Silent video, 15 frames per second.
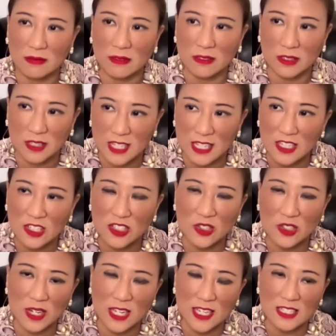the
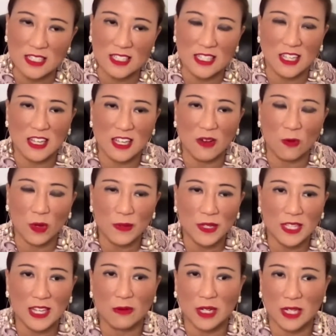industries. Women
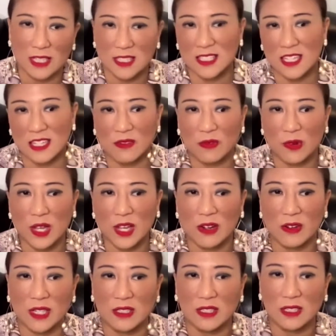get really sick of
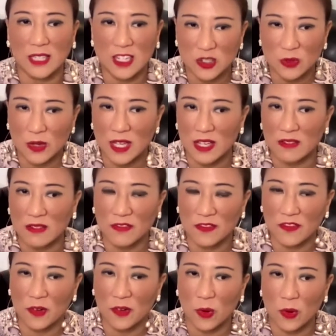wearing leisure wear
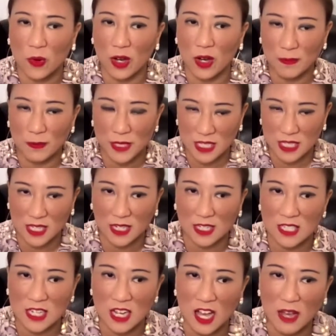for a particular
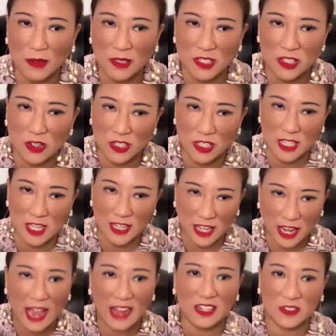time. It's not to say that
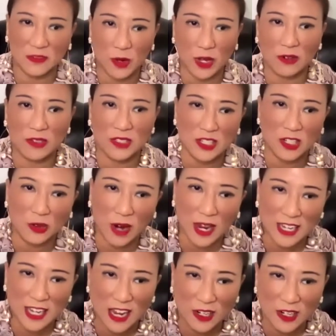active wear isn't a
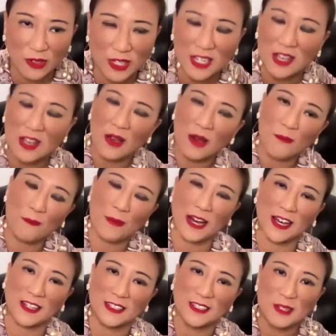great category,
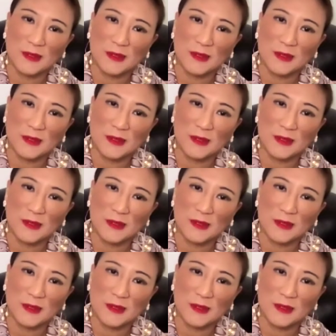but